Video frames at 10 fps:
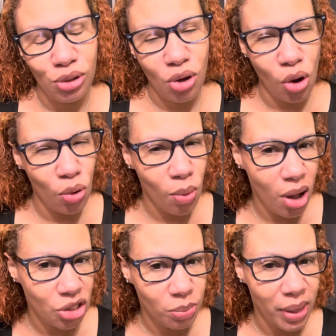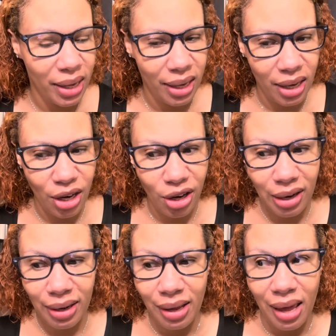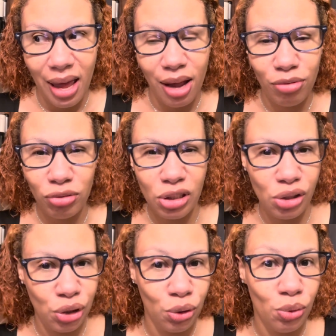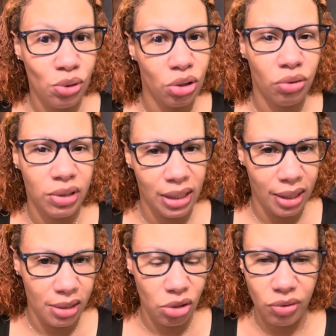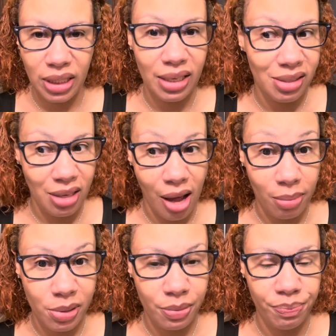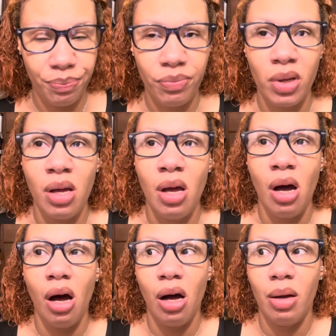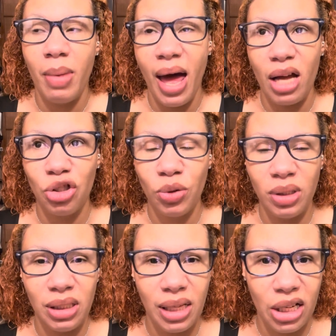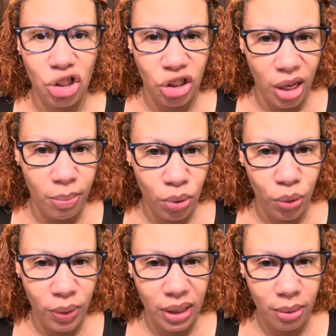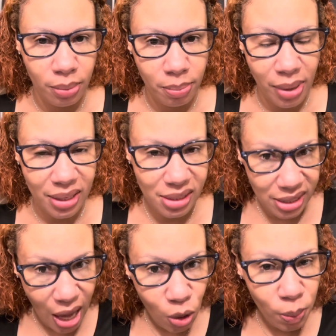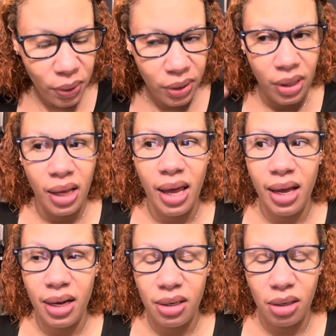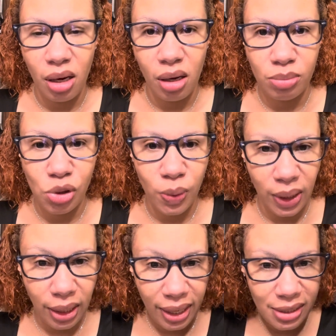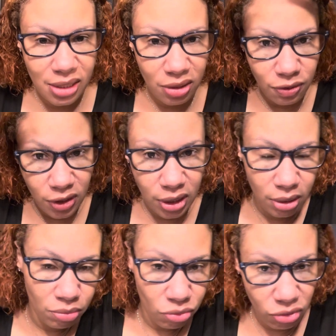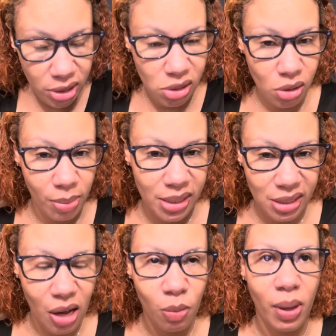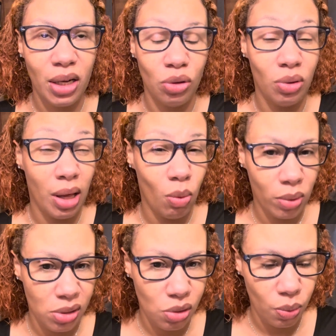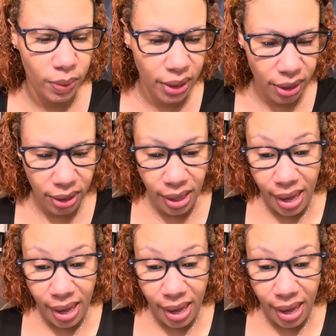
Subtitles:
co-wash my hair every 2 to 3 days, 3 days tops. Actually like shampooing my scalp and doing an ACV rinse on my scalp. I do that once a week.